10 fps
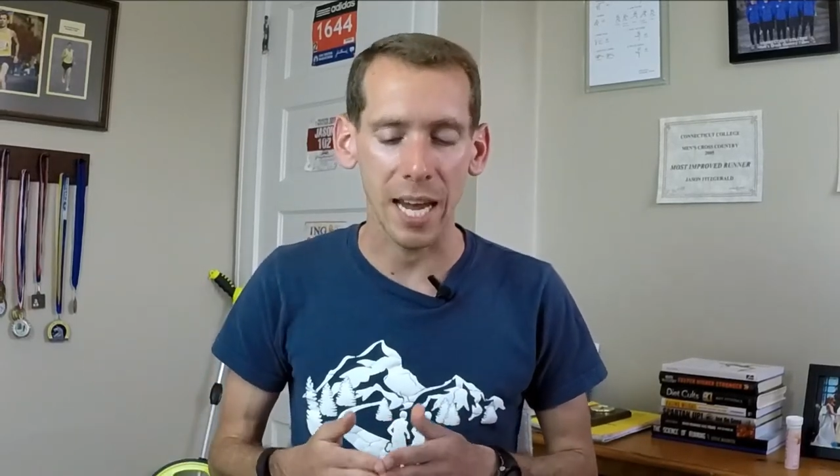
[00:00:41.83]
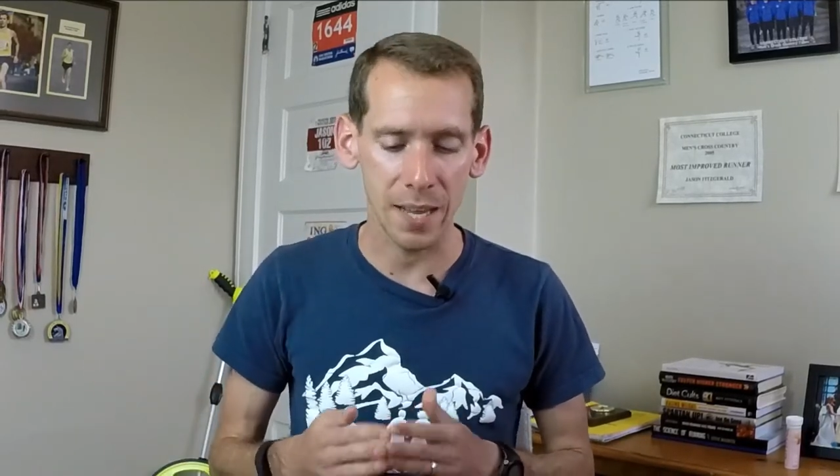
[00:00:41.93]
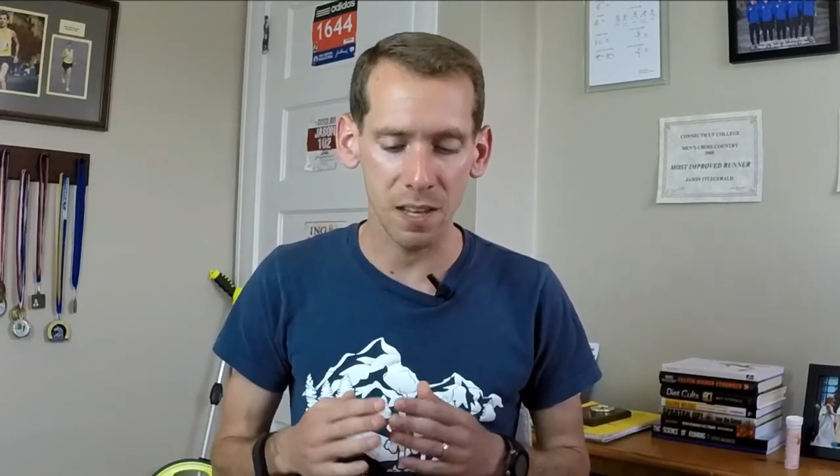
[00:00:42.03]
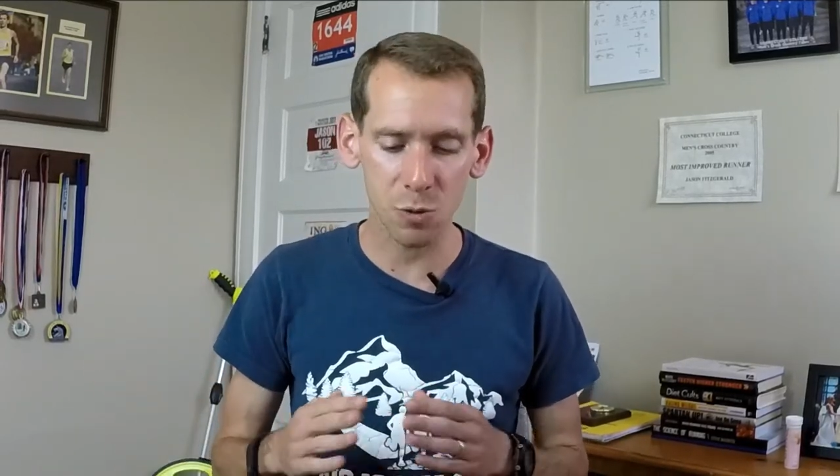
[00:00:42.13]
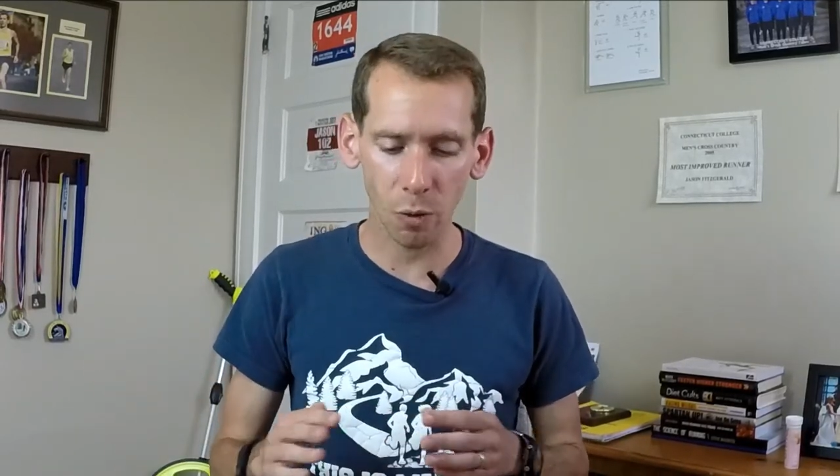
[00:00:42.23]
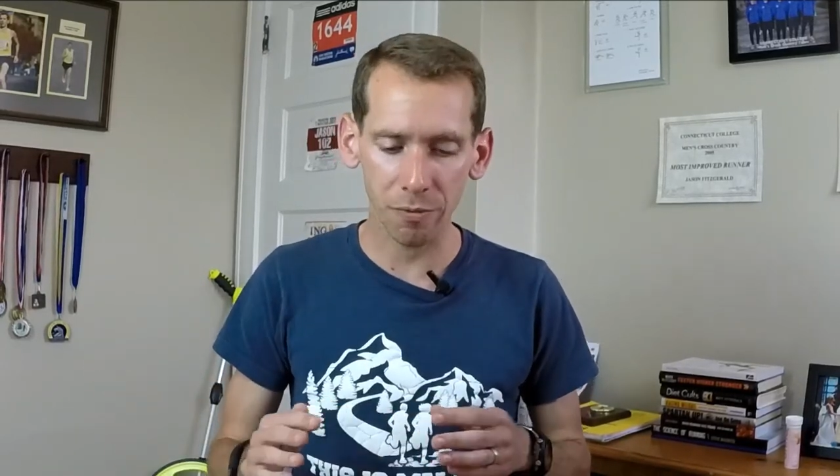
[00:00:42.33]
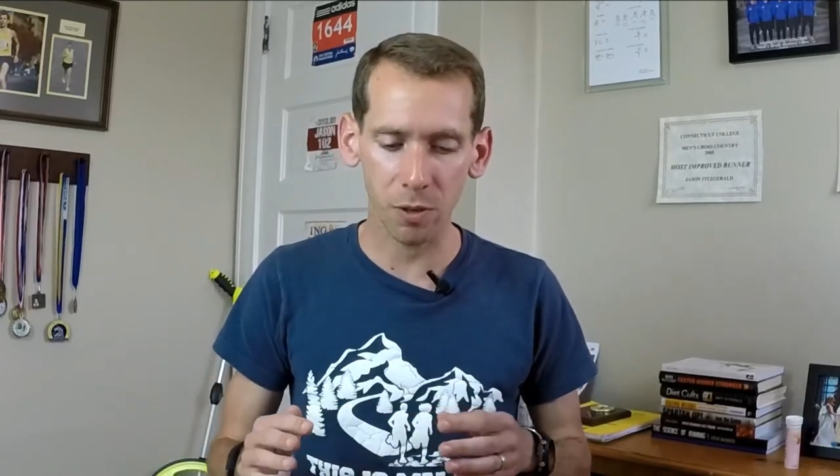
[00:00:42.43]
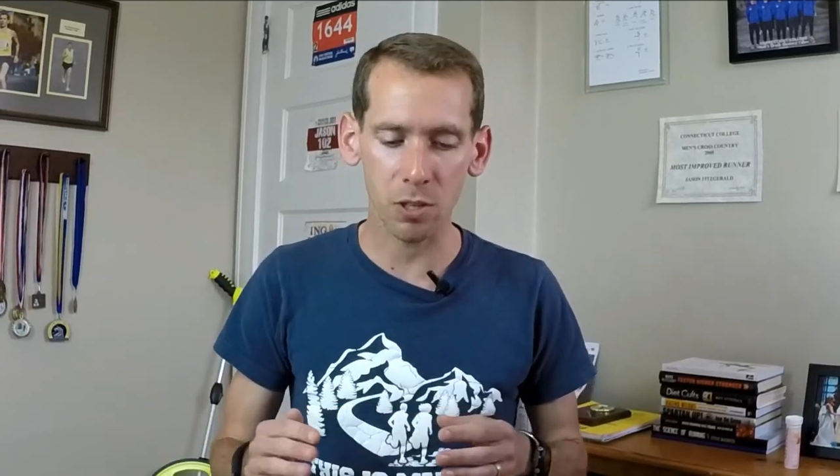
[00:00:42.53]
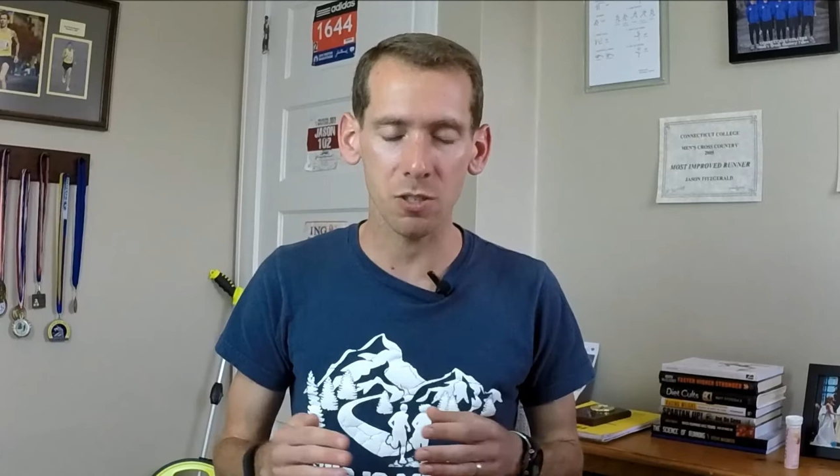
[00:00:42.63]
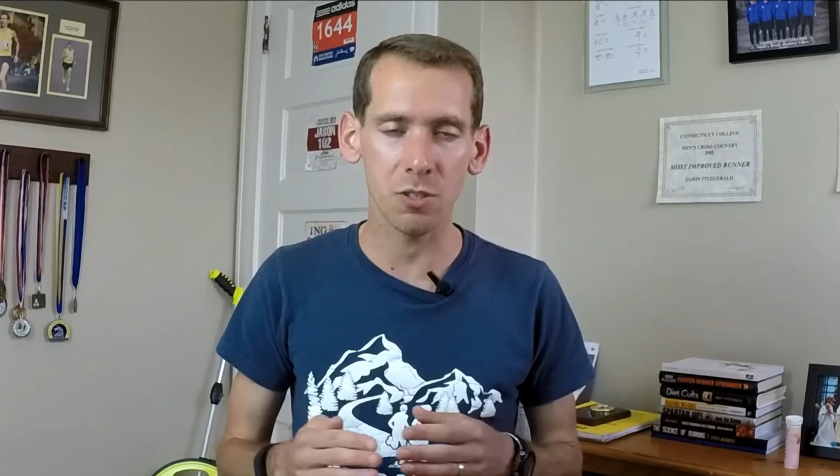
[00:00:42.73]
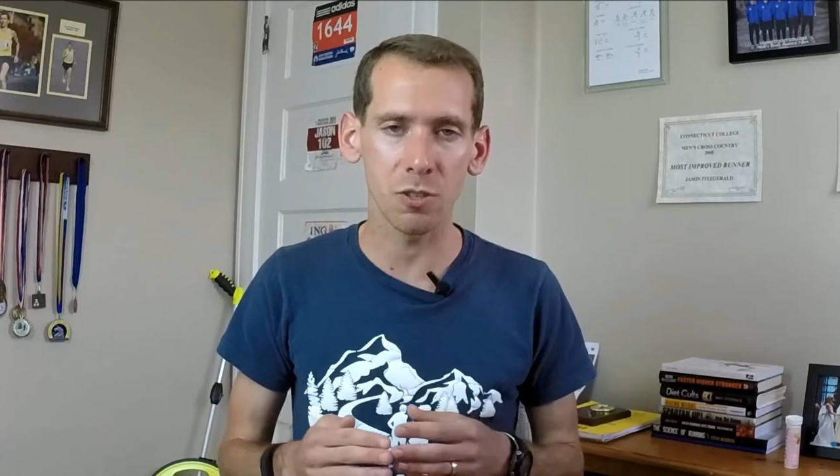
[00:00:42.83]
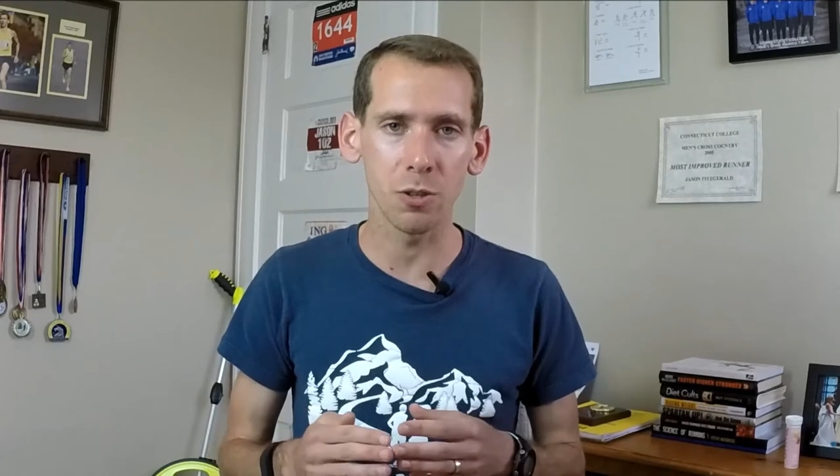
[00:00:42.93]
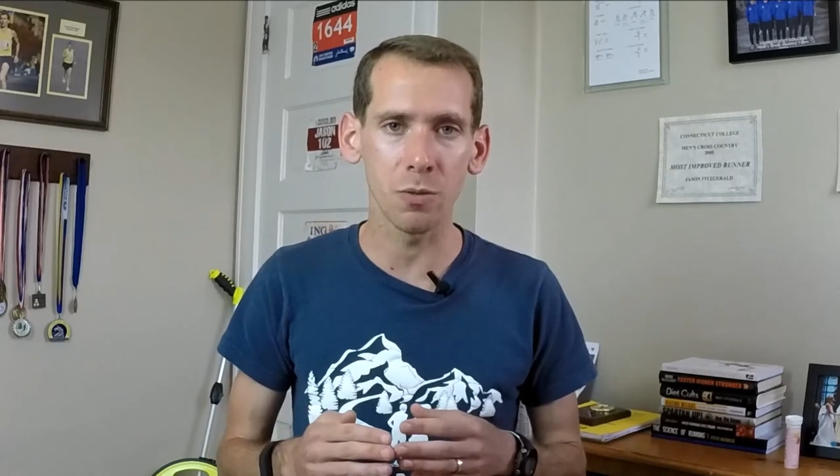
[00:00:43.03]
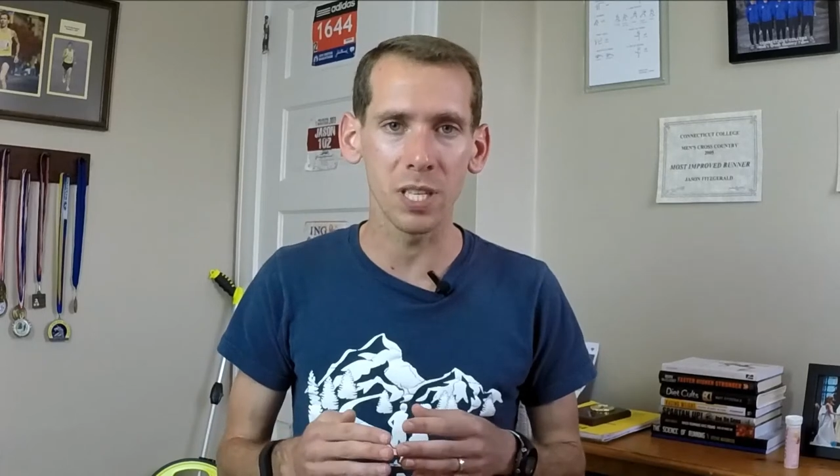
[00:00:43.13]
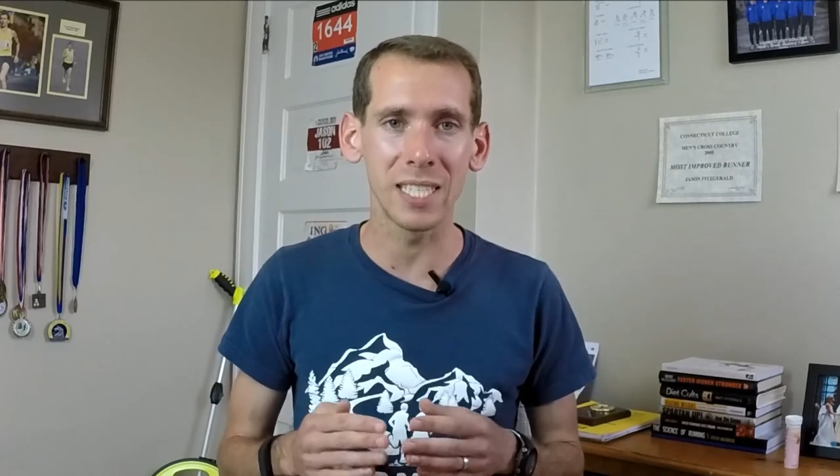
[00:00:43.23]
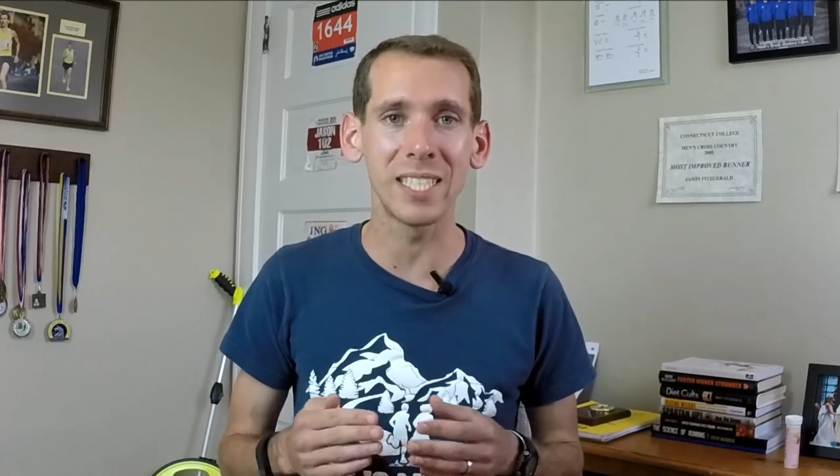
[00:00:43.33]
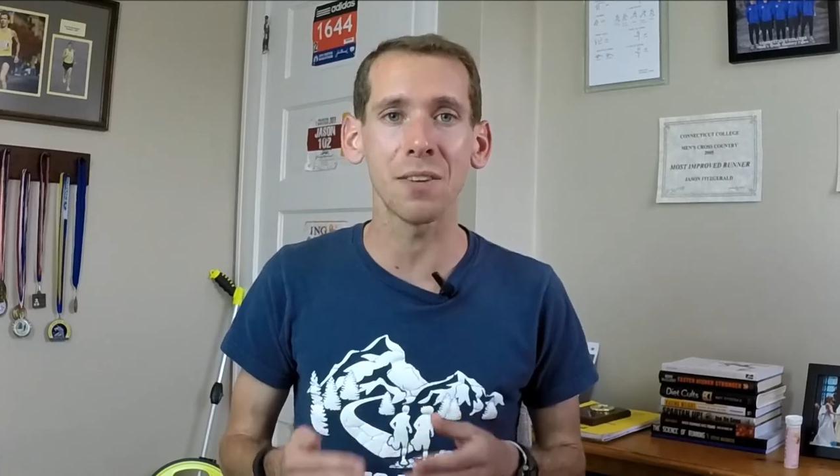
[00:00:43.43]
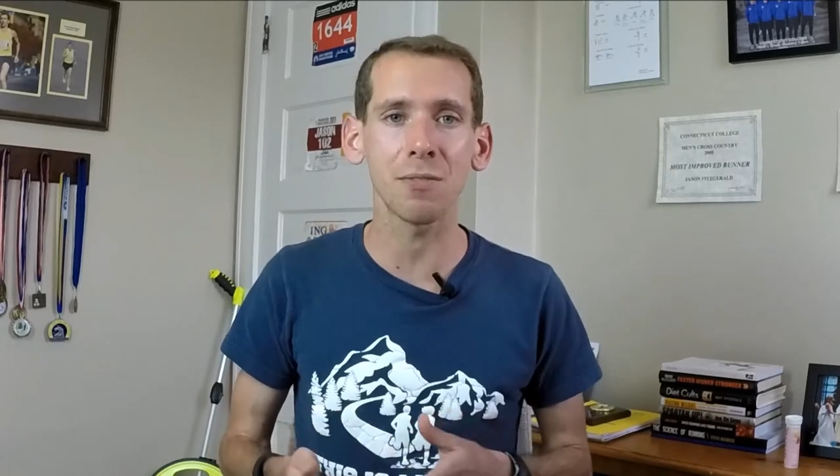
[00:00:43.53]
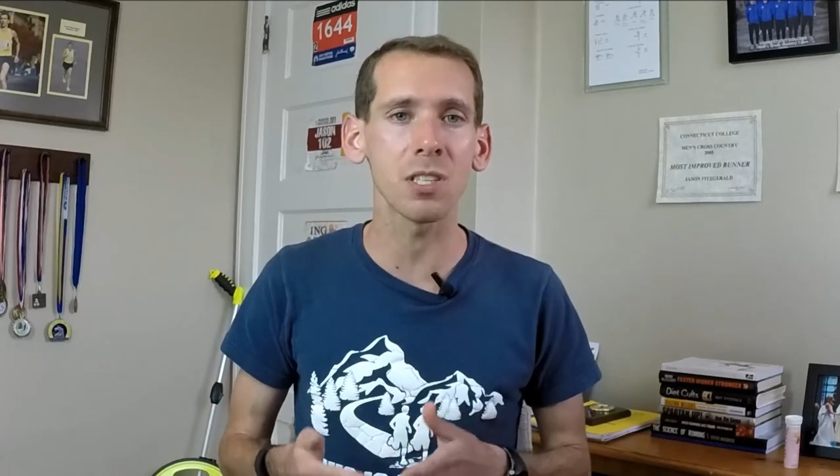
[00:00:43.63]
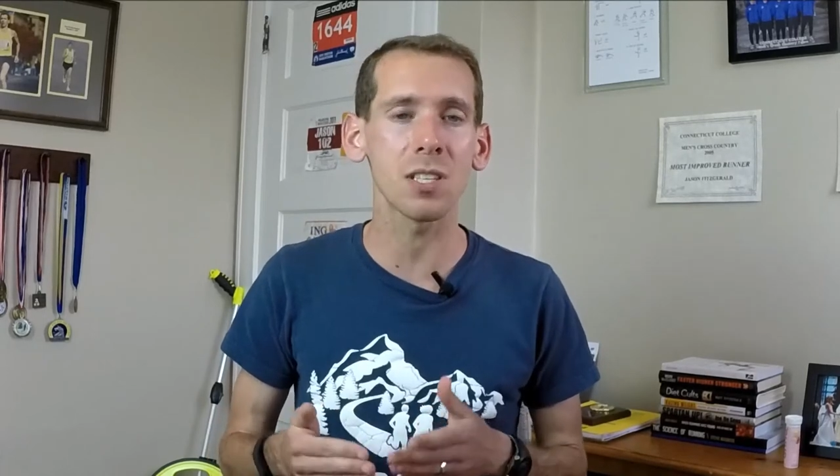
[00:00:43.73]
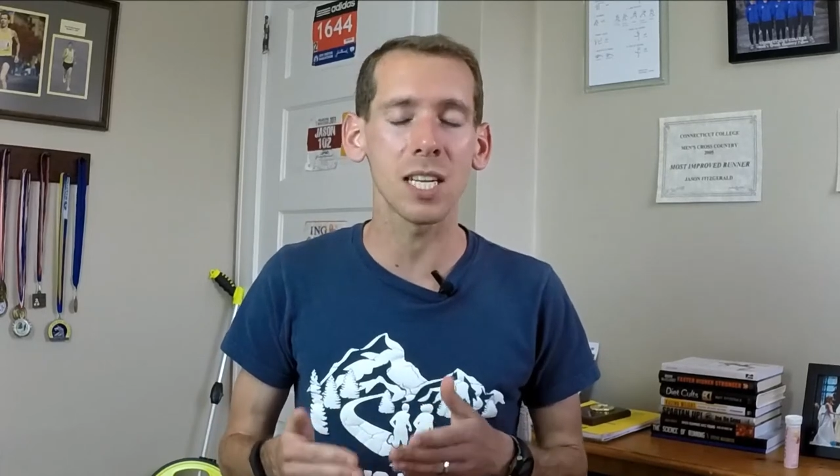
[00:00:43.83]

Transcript: And this refers to the difference